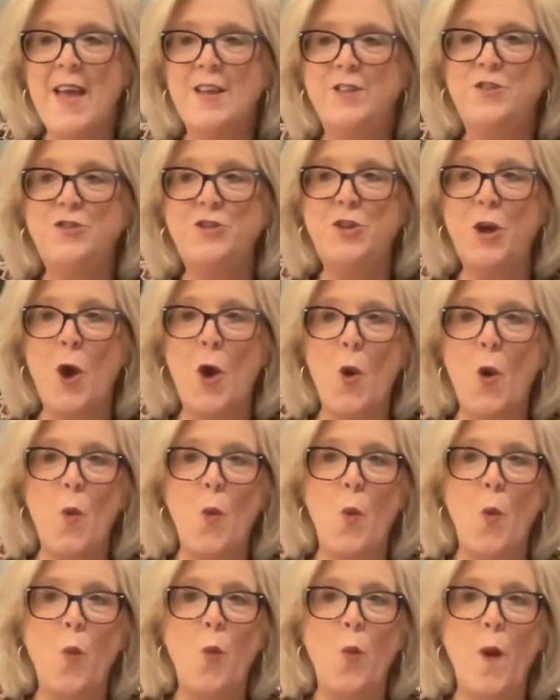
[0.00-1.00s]

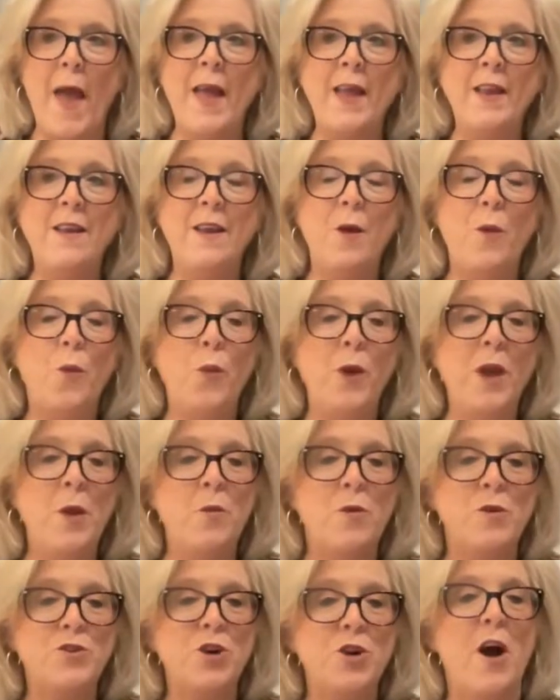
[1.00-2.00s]
So when we
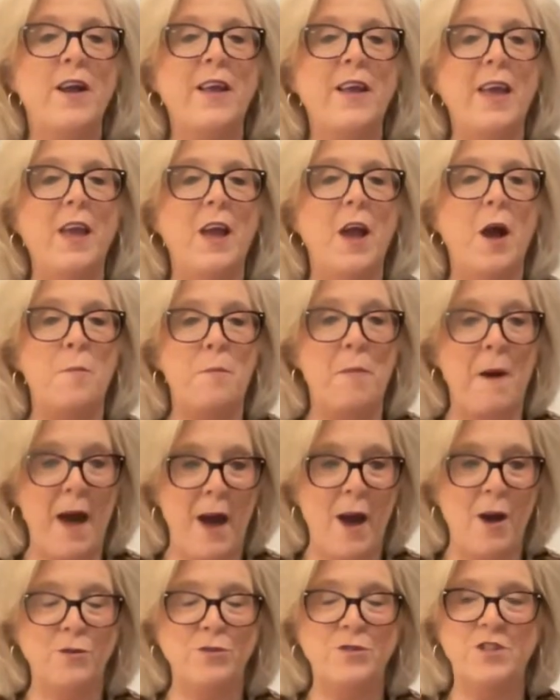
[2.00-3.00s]
were talking
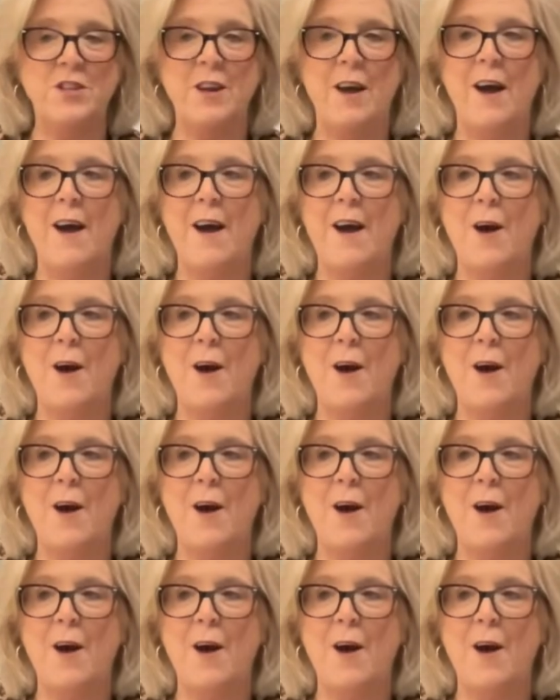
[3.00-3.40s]
about